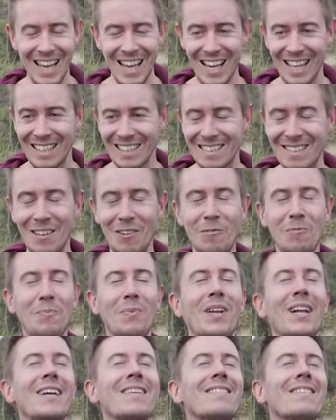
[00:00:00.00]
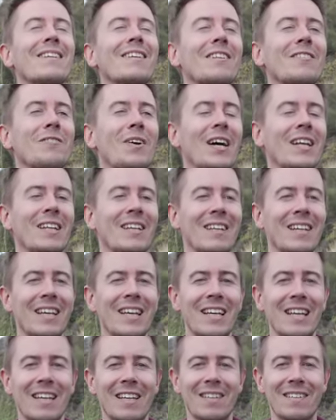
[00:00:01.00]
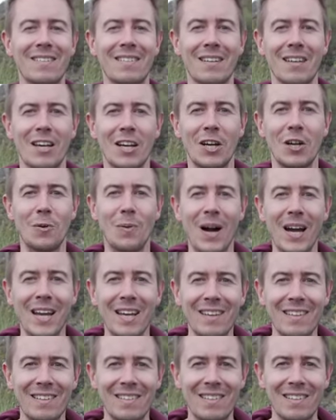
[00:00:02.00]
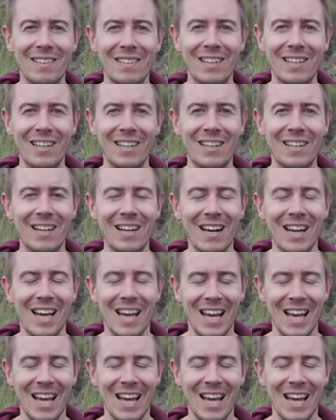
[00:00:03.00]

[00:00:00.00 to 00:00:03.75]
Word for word: and so pleasant. Finally it's quieter